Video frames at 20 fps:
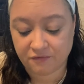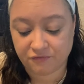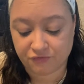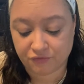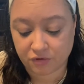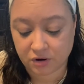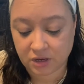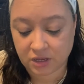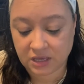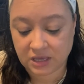
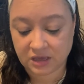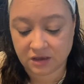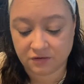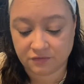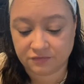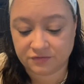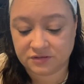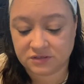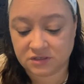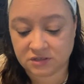free
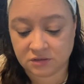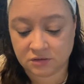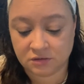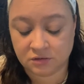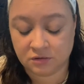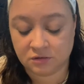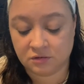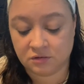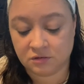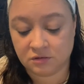gift,
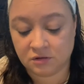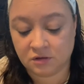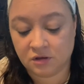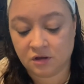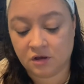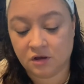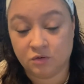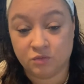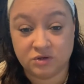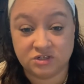
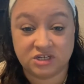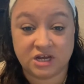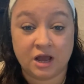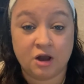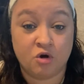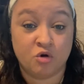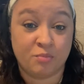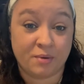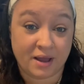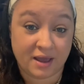which I
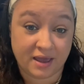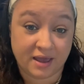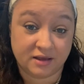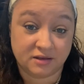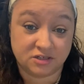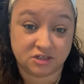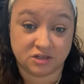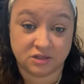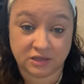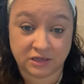hope I
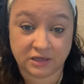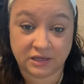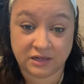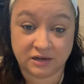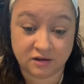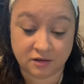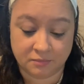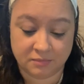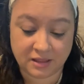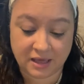actually
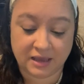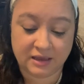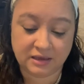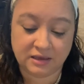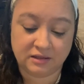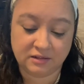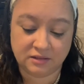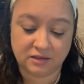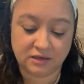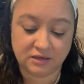end up
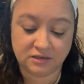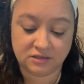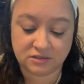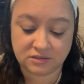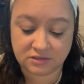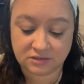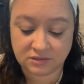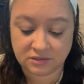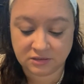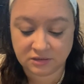liking these.
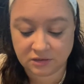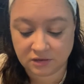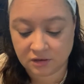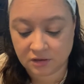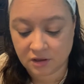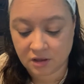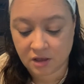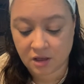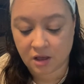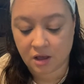
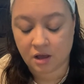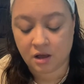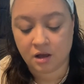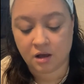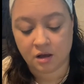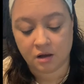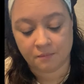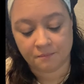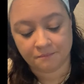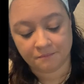
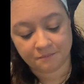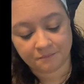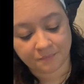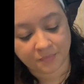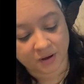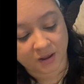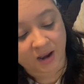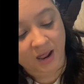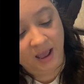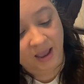Um,
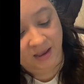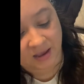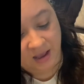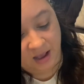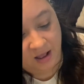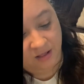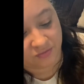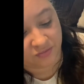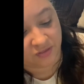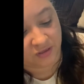but I
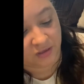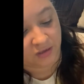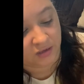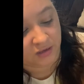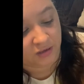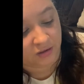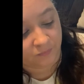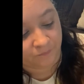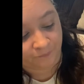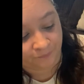got
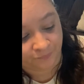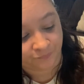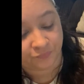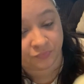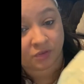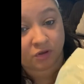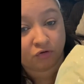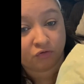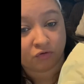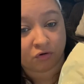the
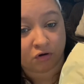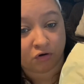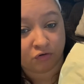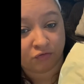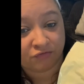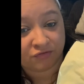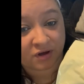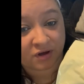Grove